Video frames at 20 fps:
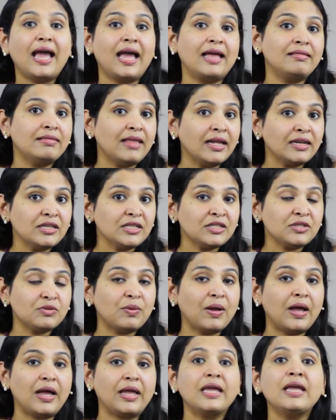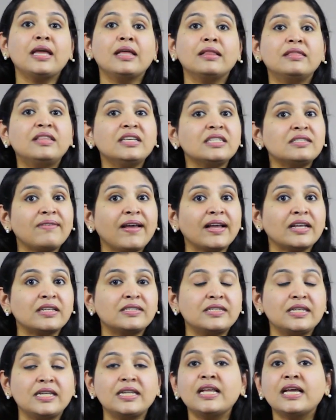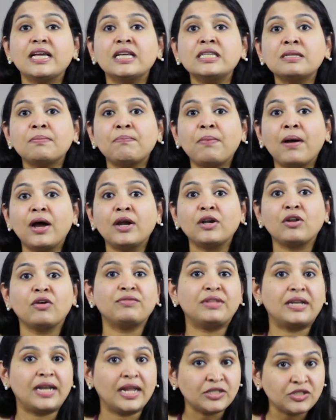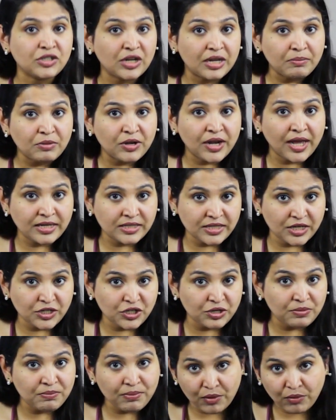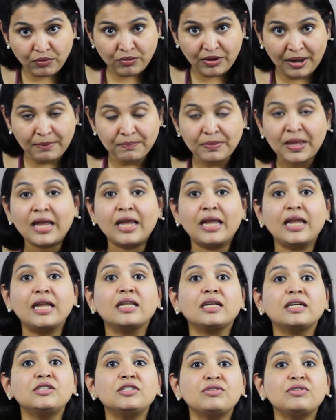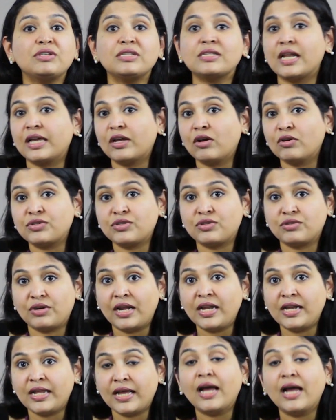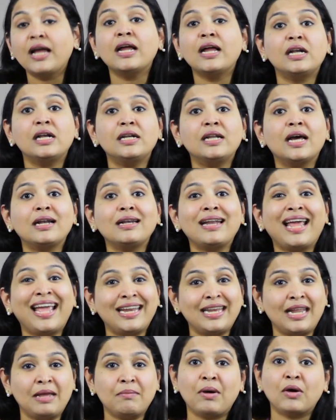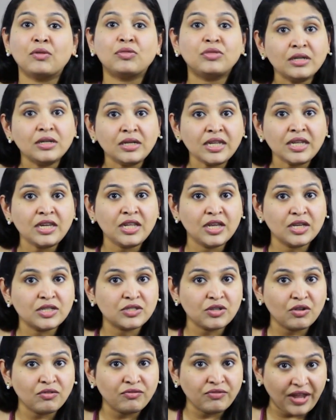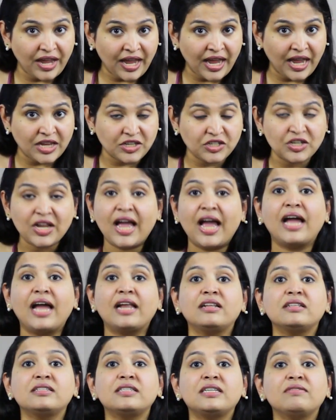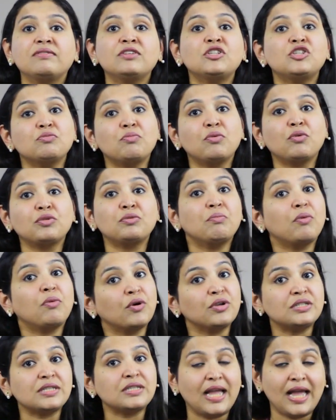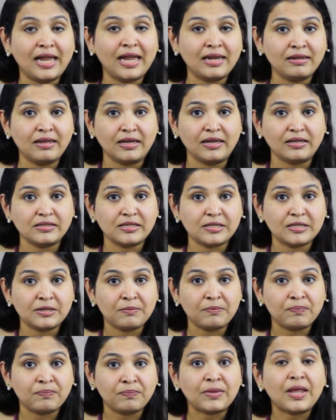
And that is why this vaccine is a part of the national immunization program in countries like Australia, done at about 13 years of age, and it's given to both boys and girls.